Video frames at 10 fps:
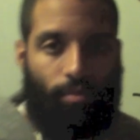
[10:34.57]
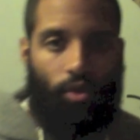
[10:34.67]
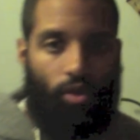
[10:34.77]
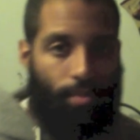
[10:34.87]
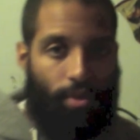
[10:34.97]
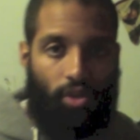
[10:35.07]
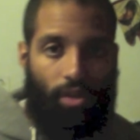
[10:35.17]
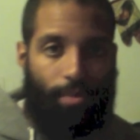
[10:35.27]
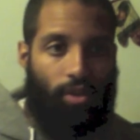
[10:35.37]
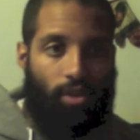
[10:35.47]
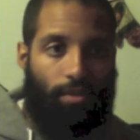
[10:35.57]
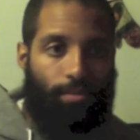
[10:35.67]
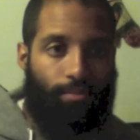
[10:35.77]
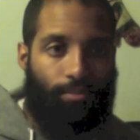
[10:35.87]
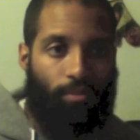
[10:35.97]
You can put some in some
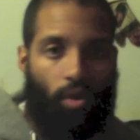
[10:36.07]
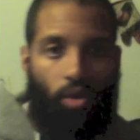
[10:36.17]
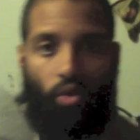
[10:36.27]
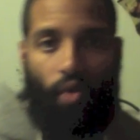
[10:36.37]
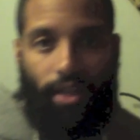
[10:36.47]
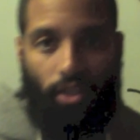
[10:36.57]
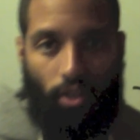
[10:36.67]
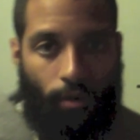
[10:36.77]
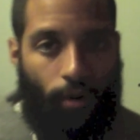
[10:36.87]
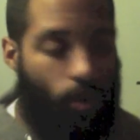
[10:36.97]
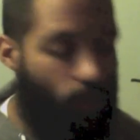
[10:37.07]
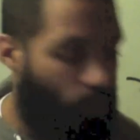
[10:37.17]
whole grain cereal or